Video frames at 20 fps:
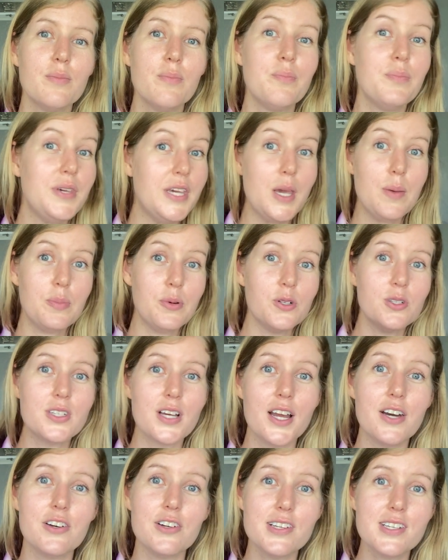be able to
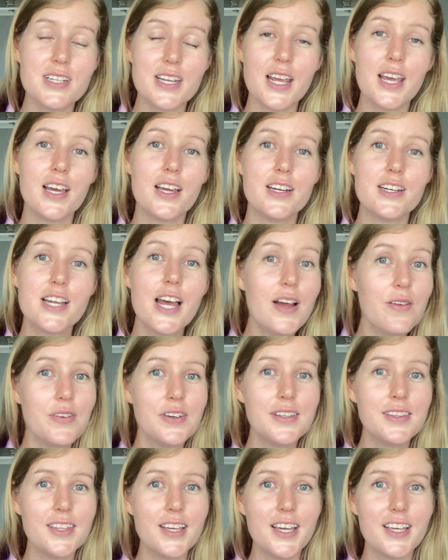understand
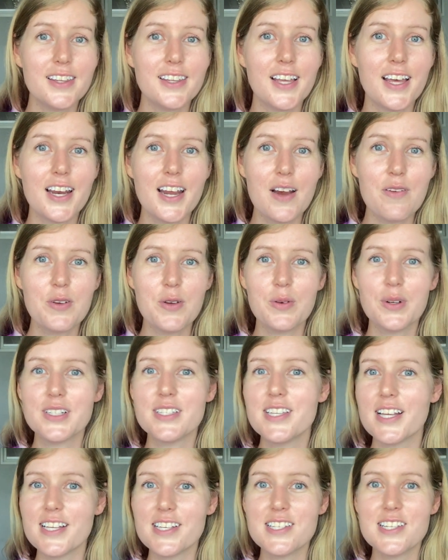everything that everyone
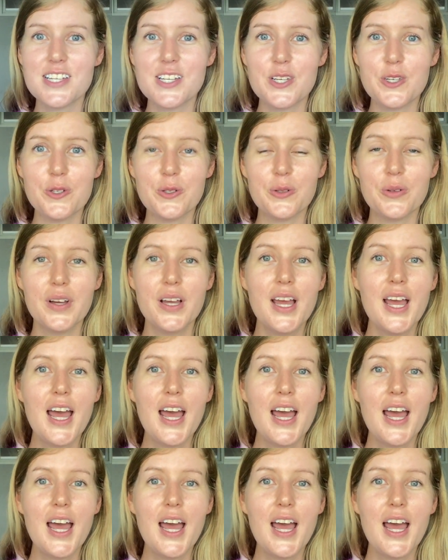says to you